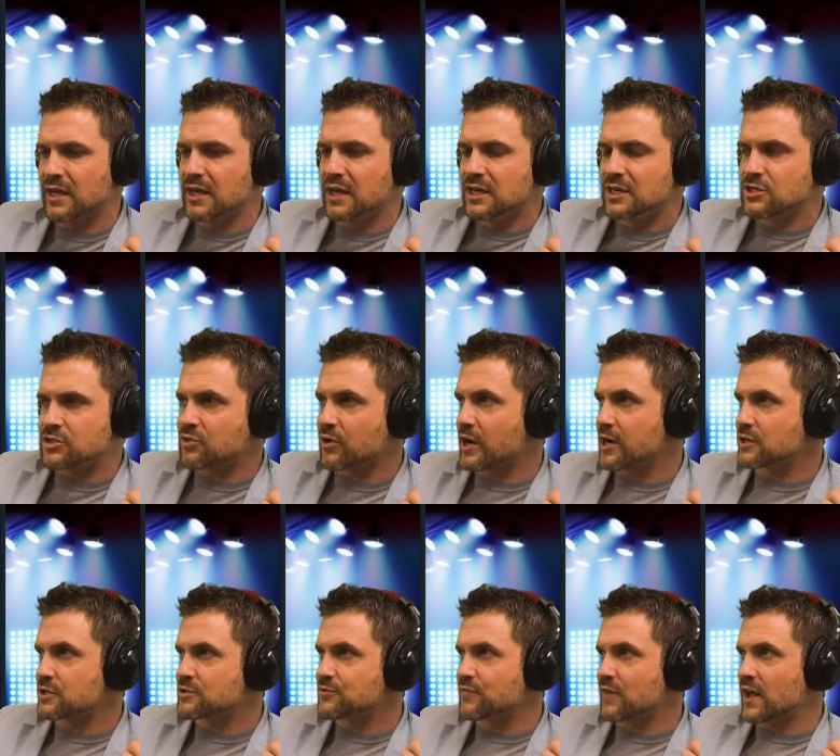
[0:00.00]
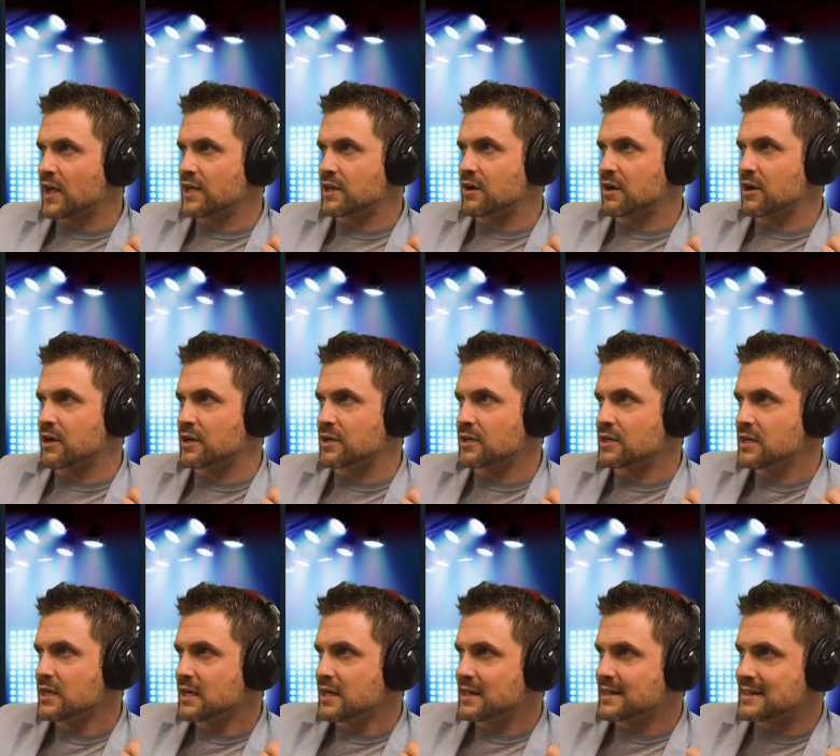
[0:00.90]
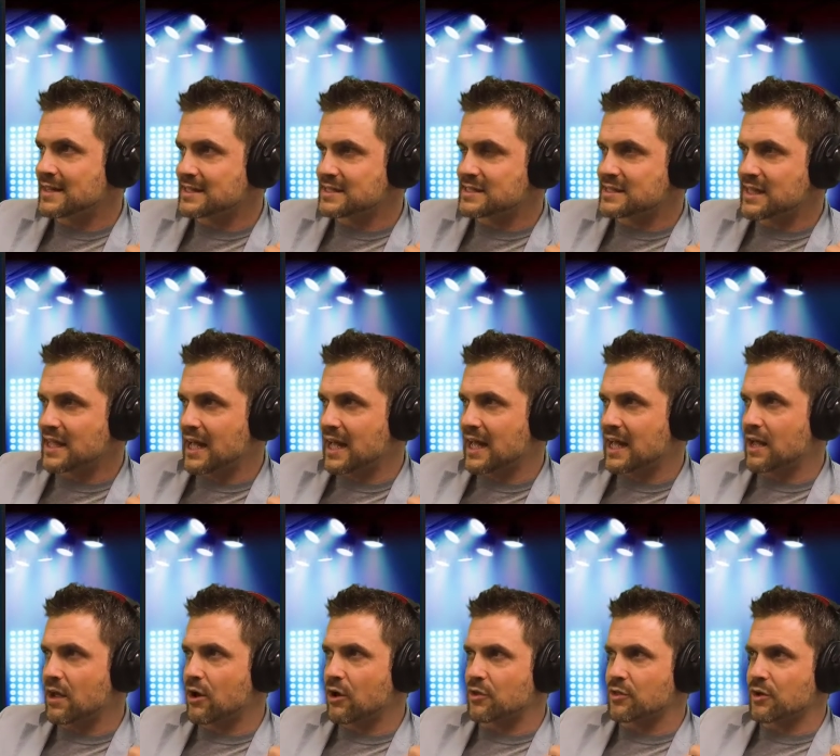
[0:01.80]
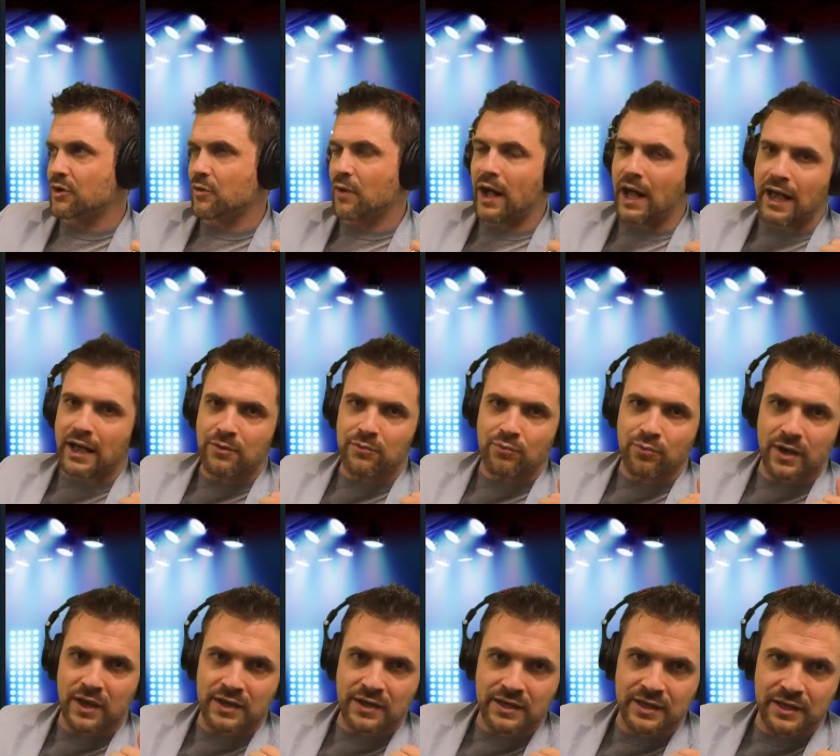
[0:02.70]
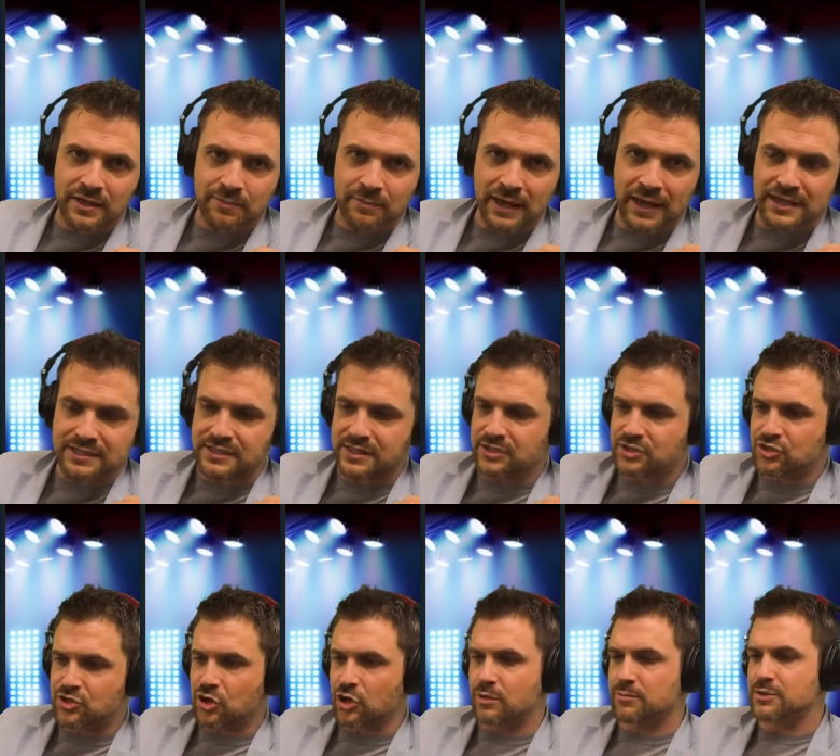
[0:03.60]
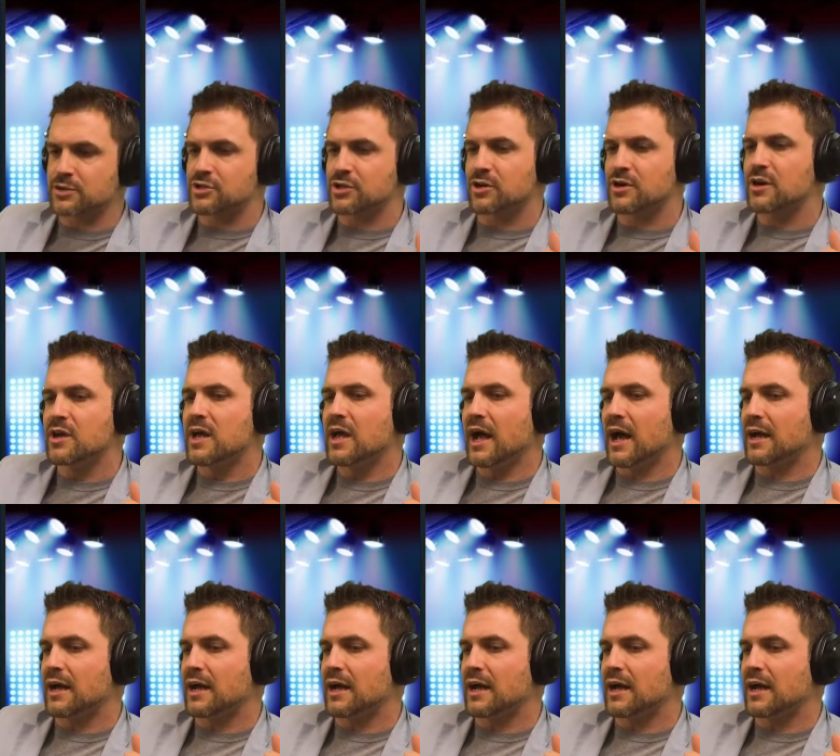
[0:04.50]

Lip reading: Striker's fine on this guy, although I run him as a skirmisher.